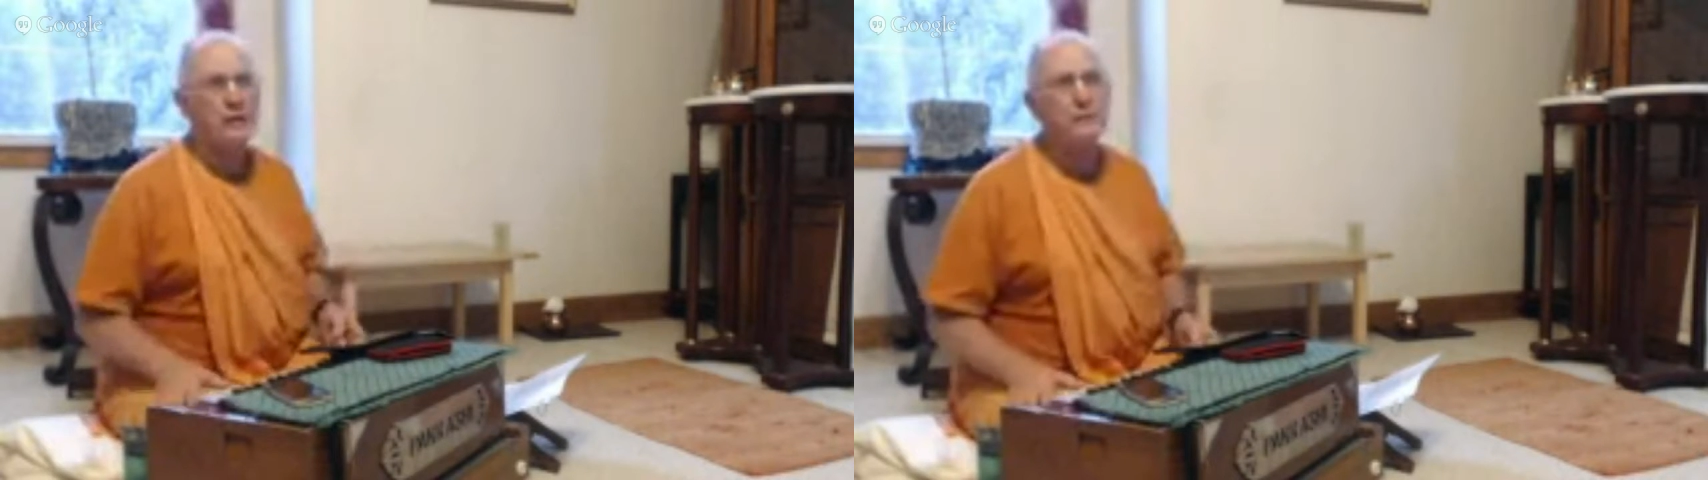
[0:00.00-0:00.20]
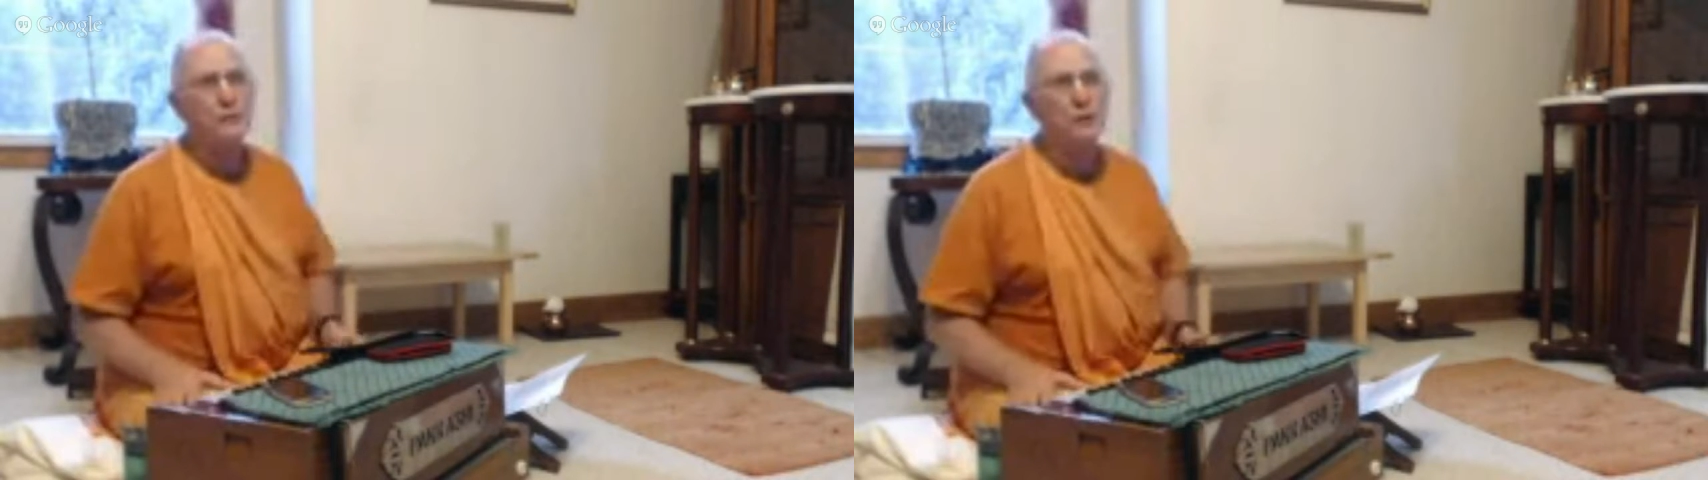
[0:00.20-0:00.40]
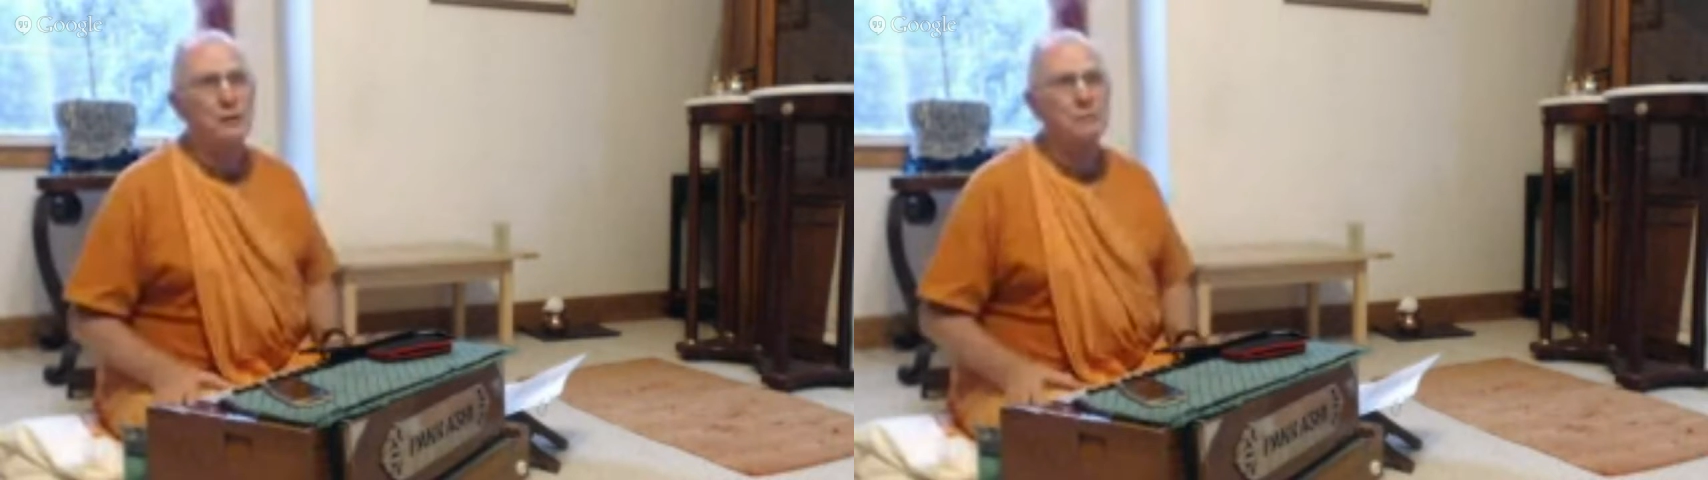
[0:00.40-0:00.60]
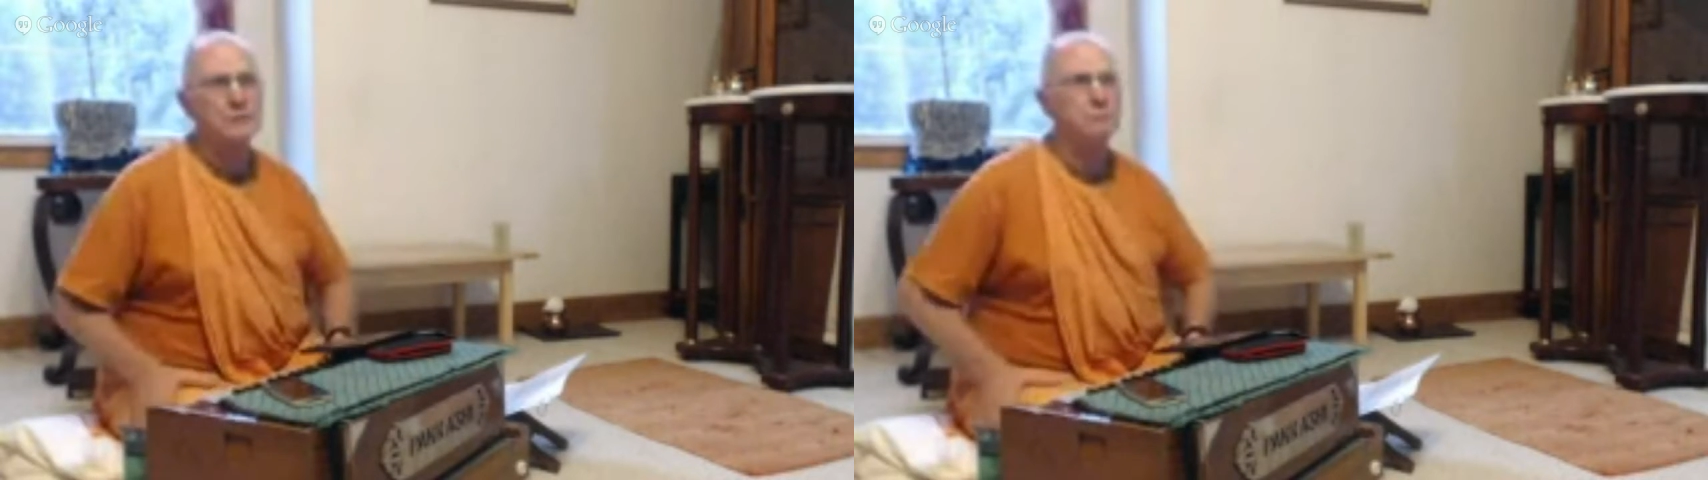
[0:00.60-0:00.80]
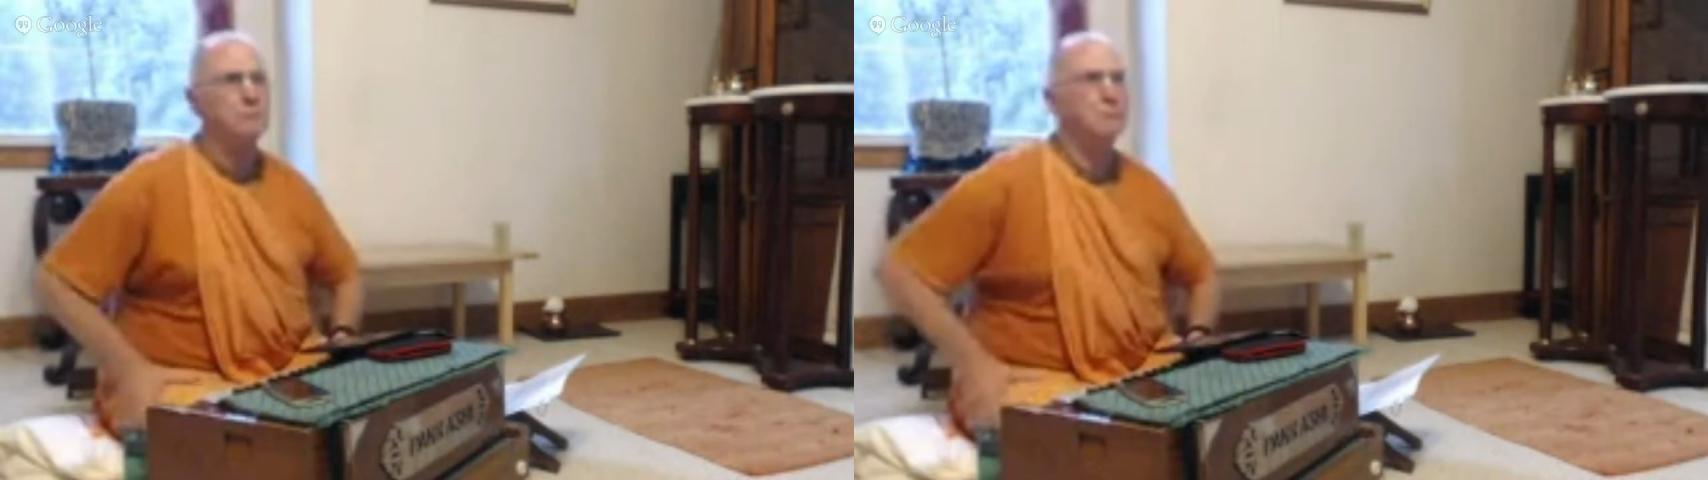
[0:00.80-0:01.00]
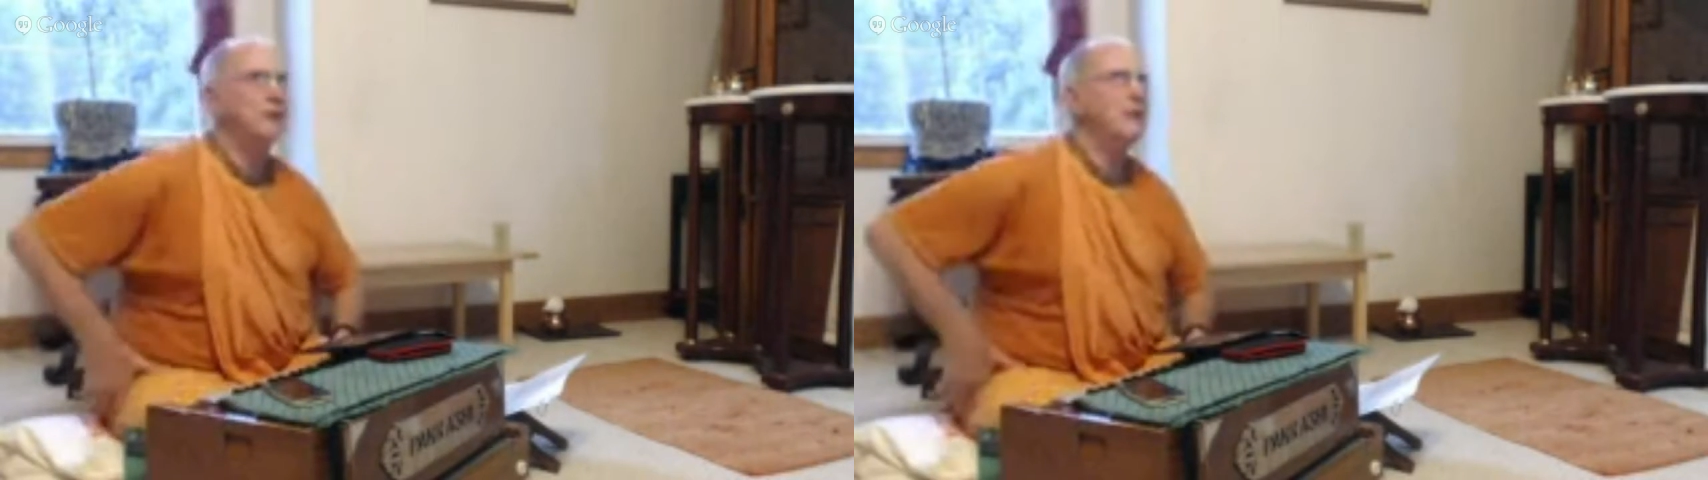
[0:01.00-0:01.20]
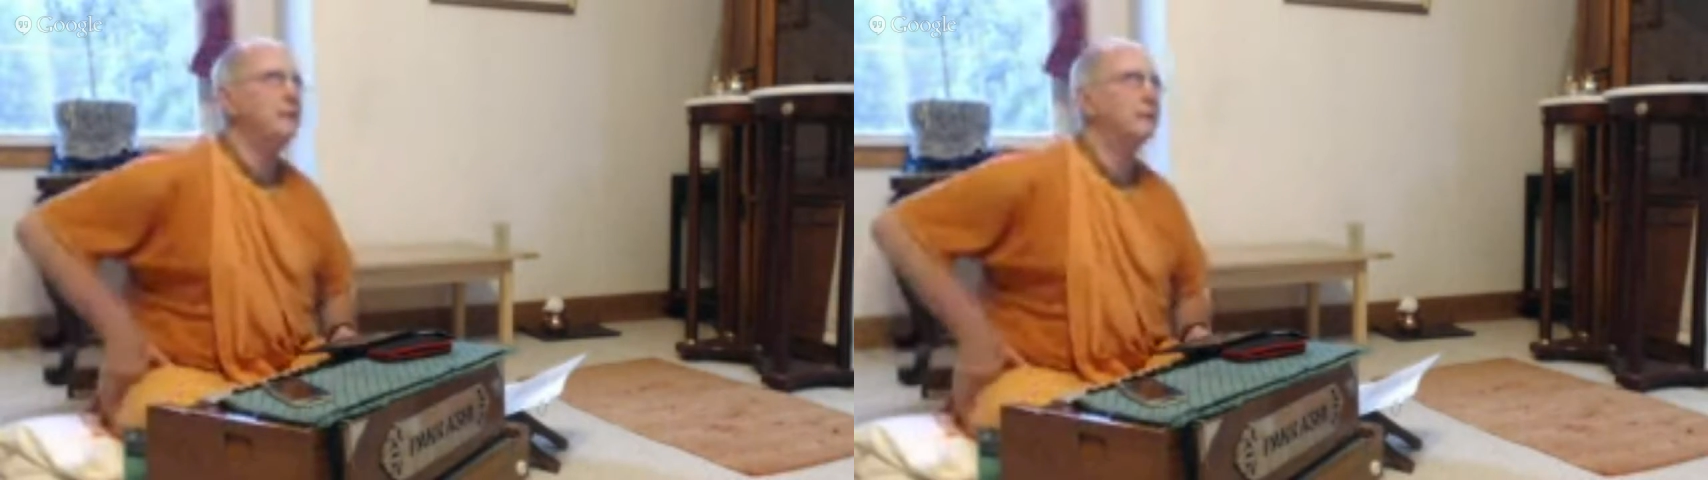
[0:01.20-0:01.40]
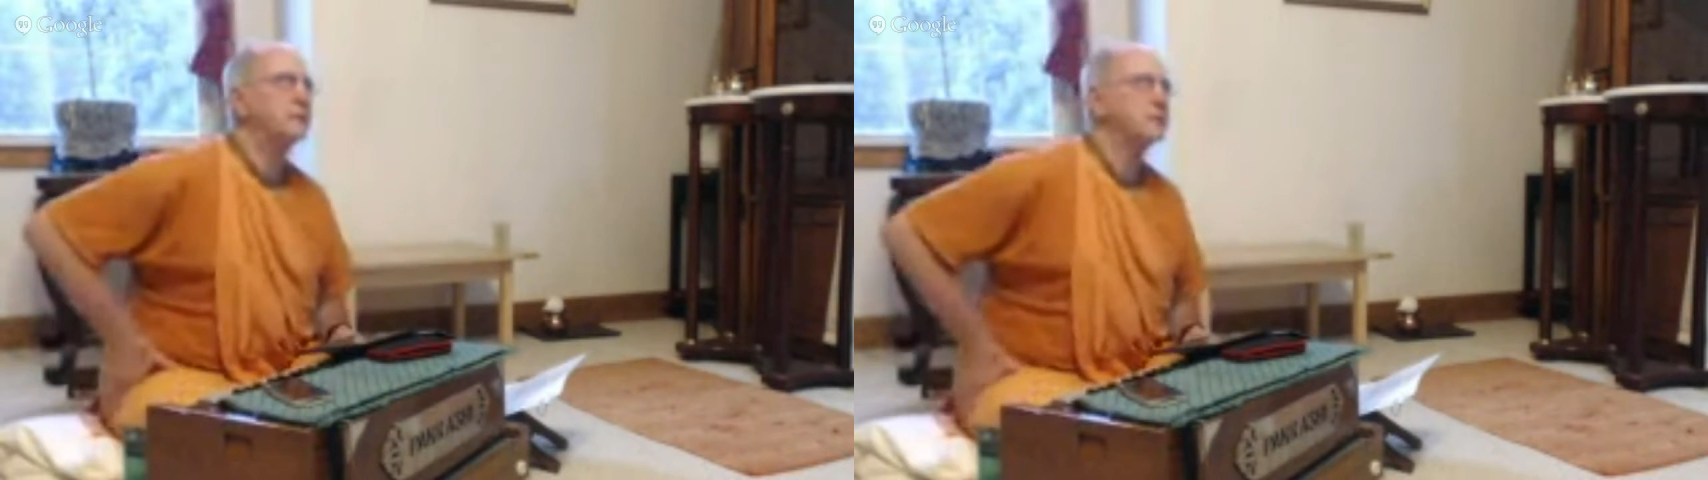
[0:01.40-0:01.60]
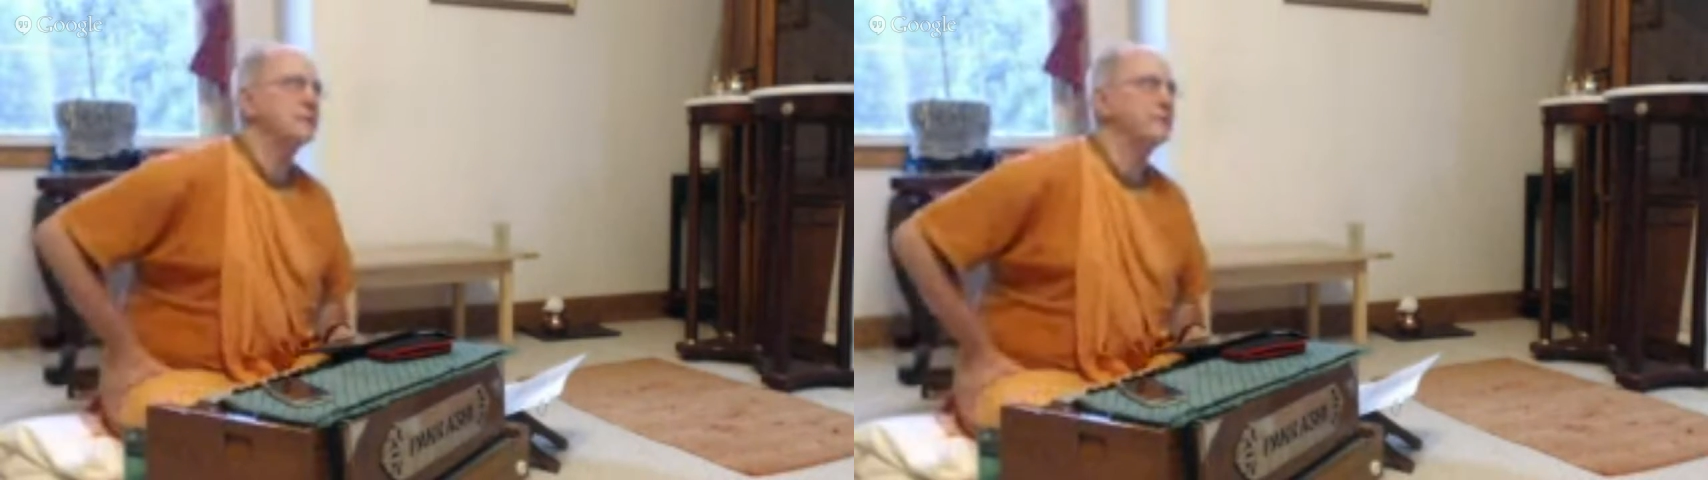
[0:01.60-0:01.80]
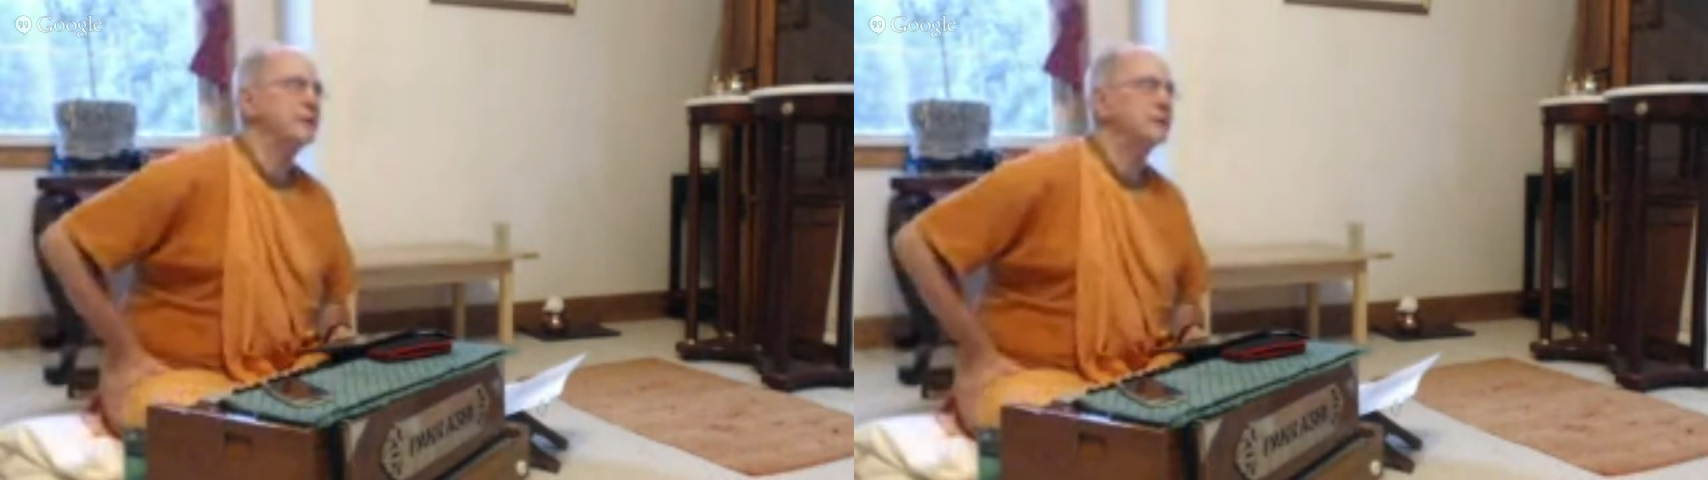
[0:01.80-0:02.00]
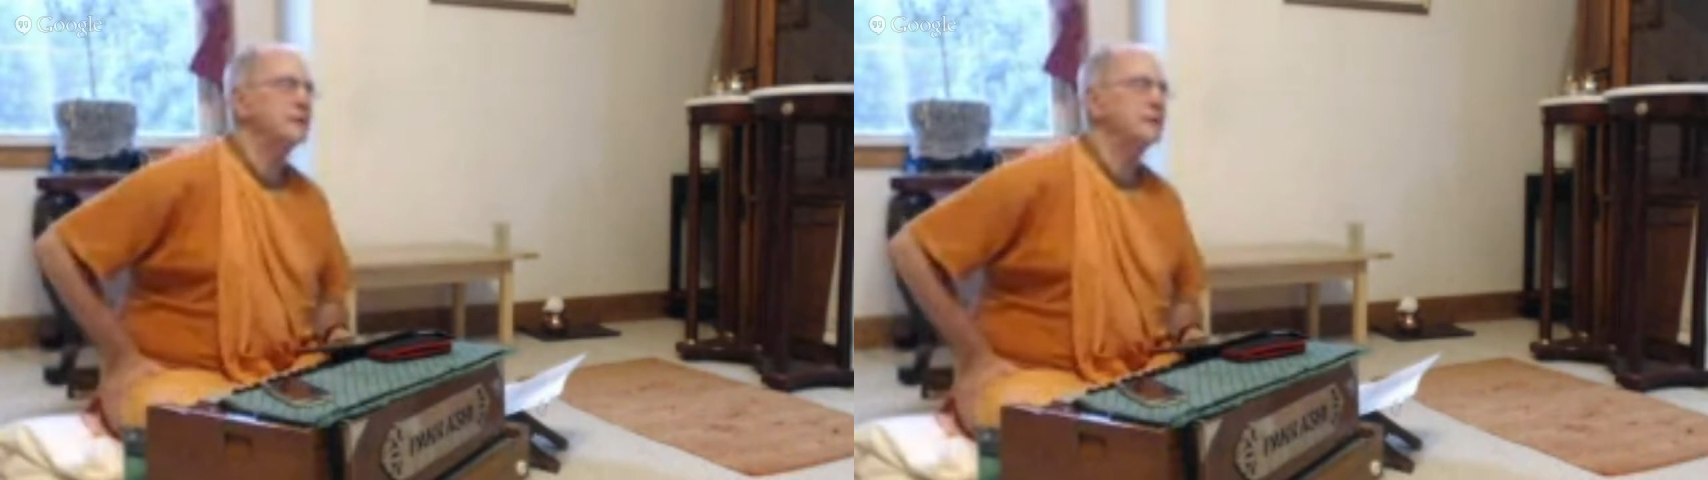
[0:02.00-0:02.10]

even though I was living in